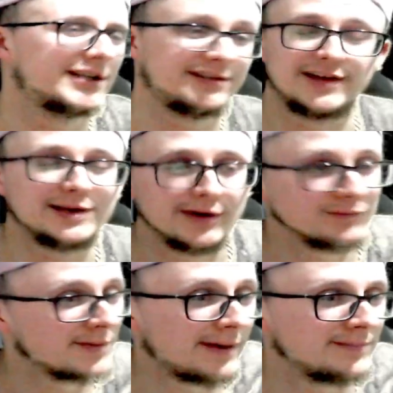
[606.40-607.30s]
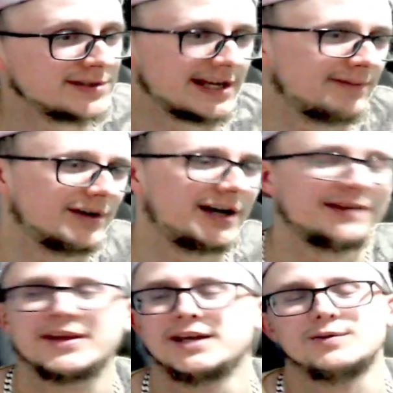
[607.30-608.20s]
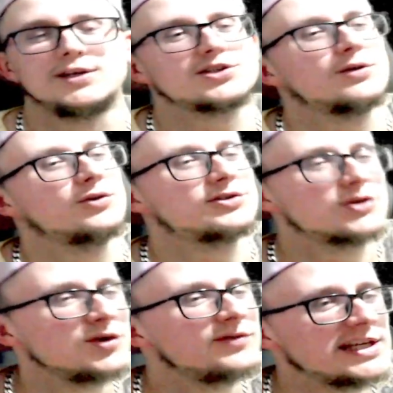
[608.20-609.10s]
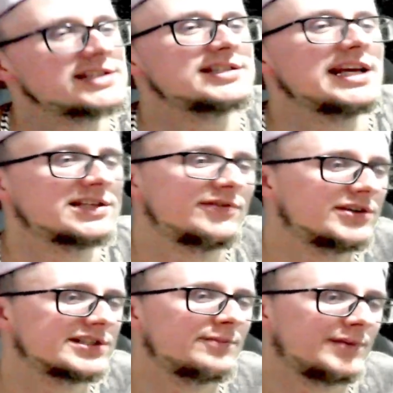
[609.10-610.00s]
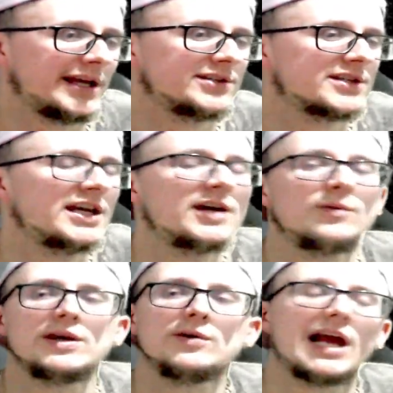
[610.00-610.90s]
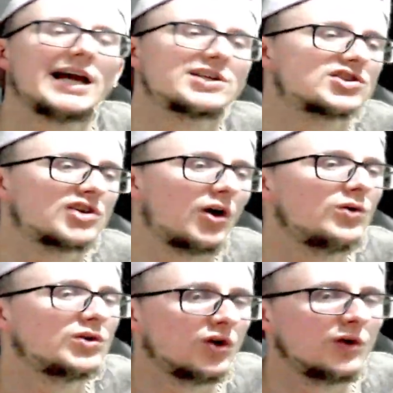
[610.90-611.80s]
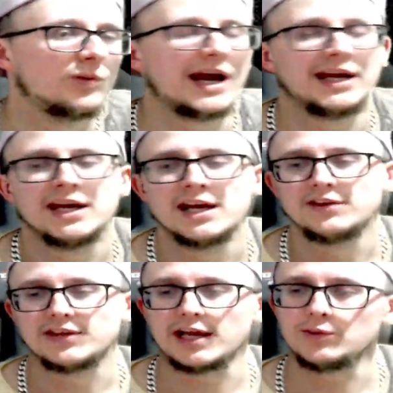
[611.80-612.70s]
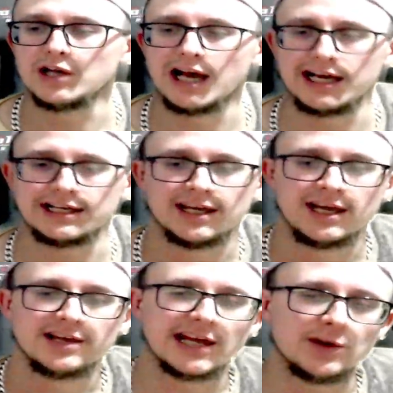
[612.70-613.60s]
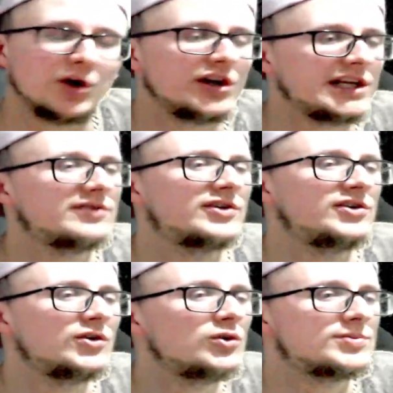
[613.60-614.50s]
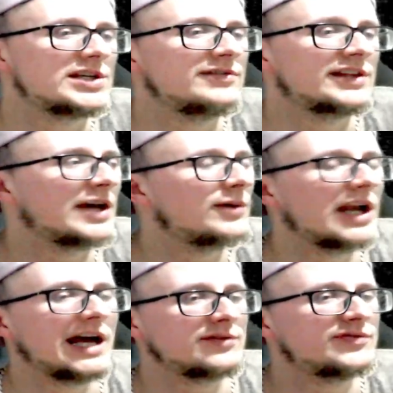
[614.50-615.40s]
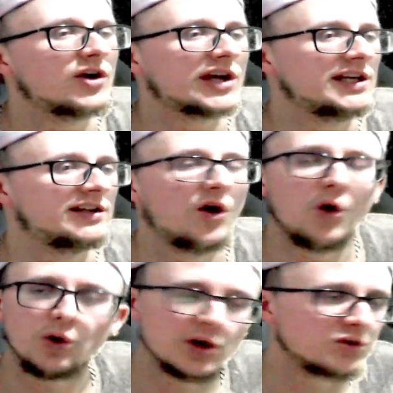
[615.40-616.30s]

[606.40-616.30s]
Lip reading: if anyone remembers them, right? We used to run 2v6 versus them players. We were like so good. Like, they weren't even noobs either. They were like fucking, all those